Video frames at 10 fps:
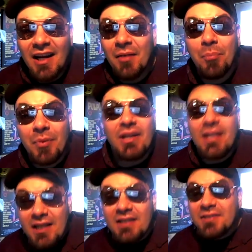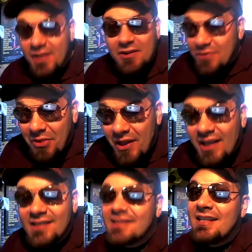But here's the
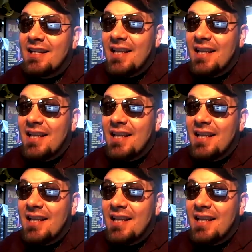thing is,